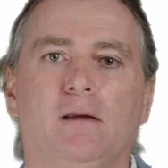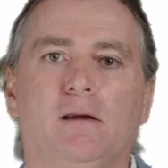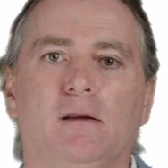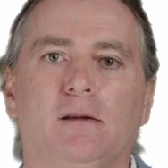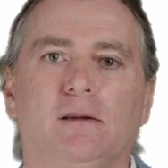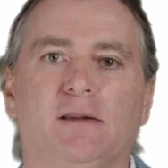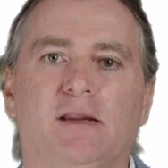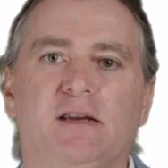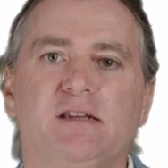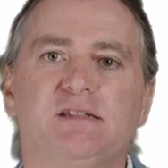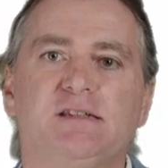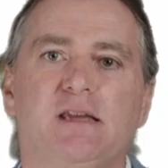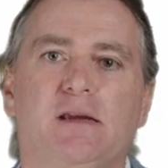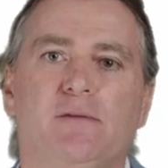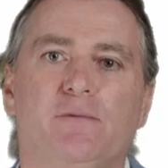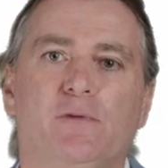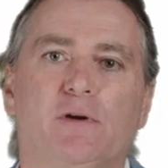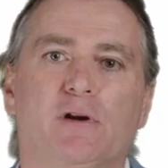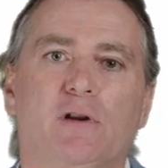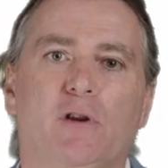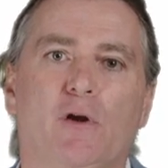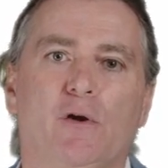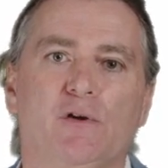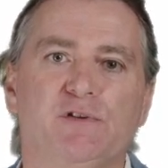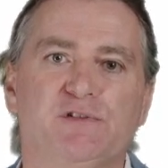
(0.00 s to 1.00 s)
Let us have a
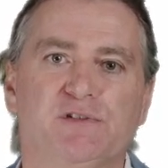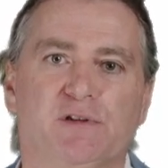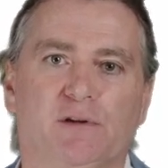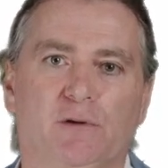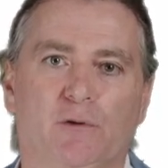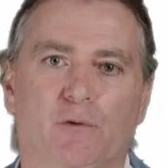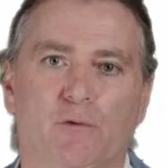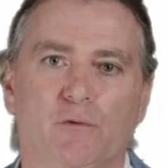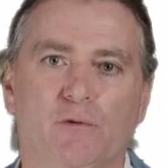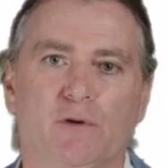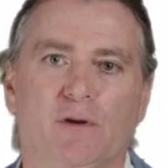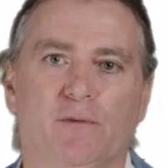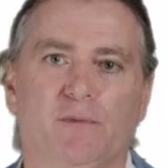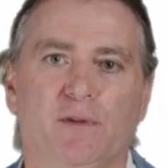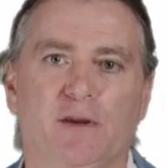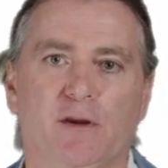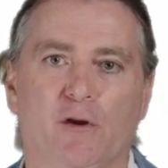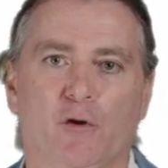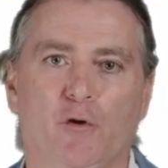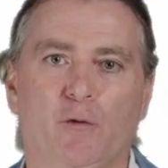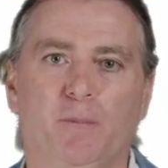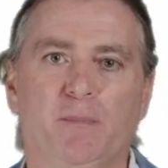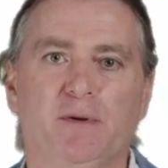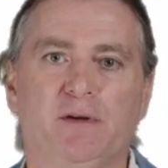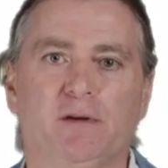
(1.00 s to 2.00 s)
closer look at the
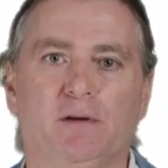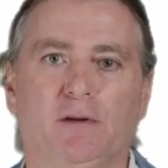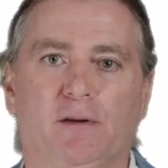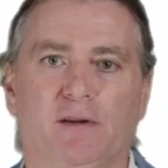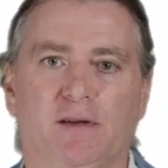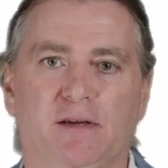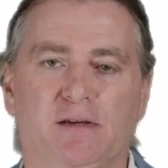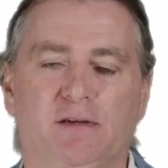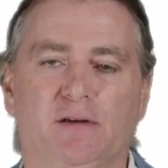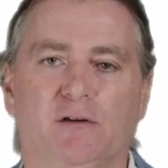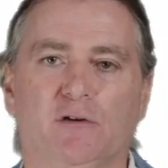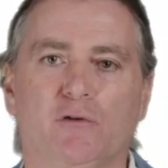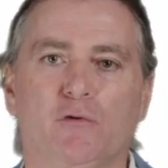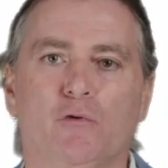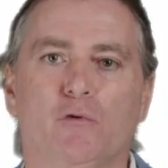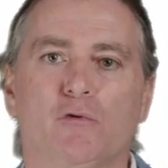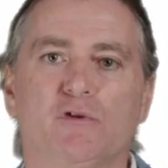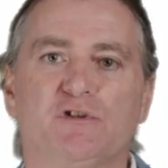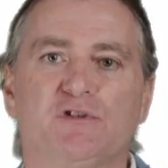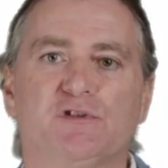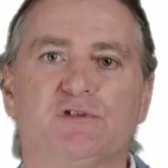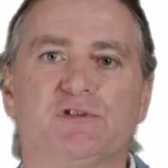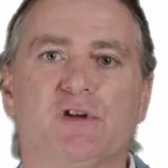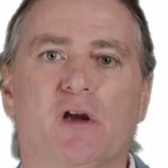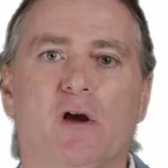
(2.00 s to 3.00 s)
Urban Elite and
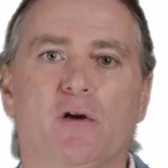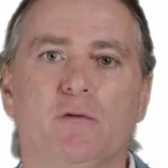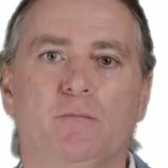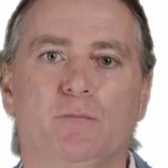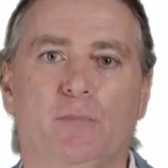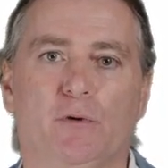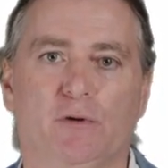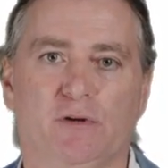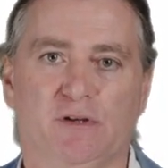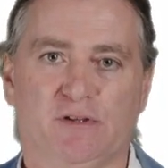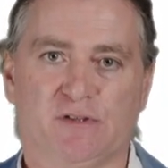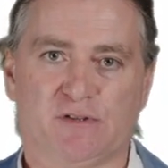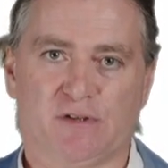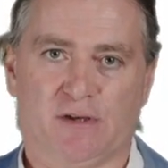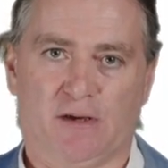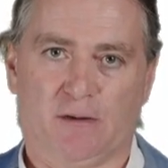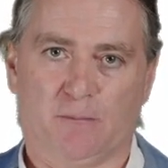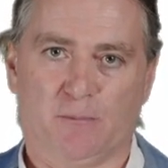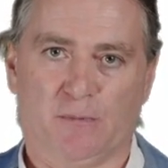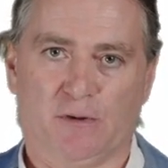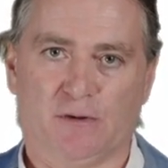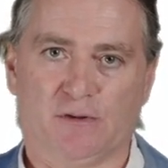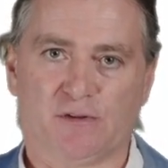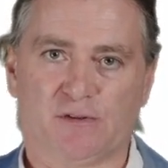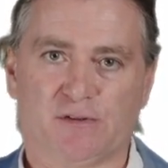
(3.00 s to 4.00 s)
cautious homebody
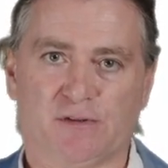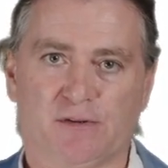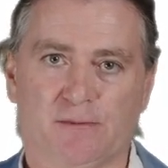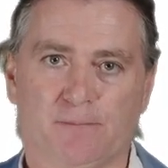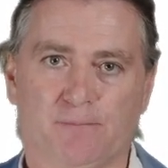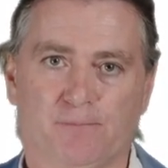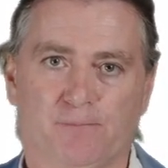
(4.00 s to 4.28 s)
segments.